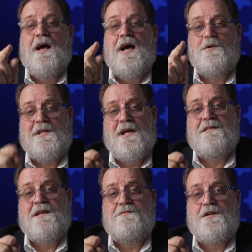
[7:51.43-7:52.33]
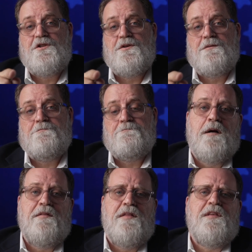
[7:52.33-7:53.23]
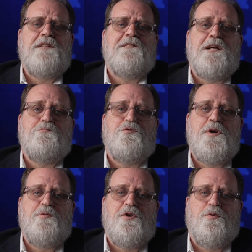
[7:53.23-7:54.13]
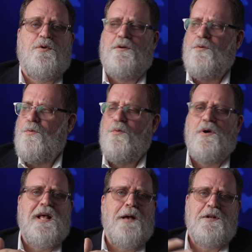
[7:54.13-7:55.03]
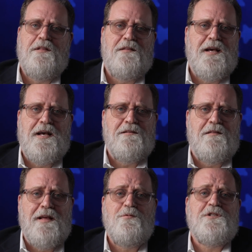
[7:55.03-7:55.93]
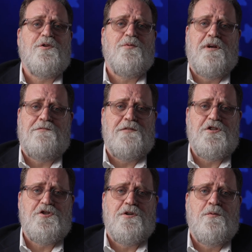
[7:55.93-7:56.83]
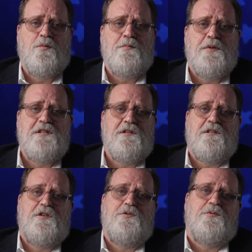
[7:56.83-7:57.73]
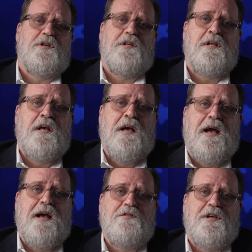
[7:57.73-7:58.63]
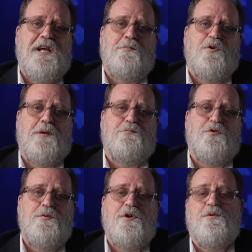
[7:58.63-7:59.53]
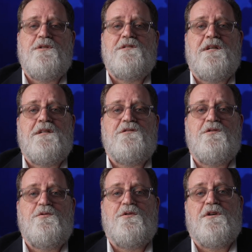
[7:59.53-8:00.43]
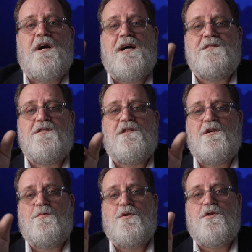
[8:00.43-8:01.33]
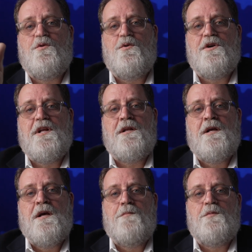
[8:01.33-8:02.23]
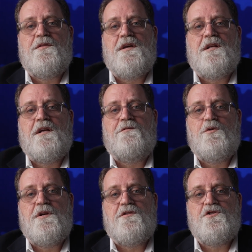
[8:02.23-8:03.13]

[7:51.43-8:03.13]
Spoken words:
I would like that feature. And then things like pre-record. What happened to that? That was a great feature where basically you can have the camera on pre-record settings so you're constantly recording, but then if you hit the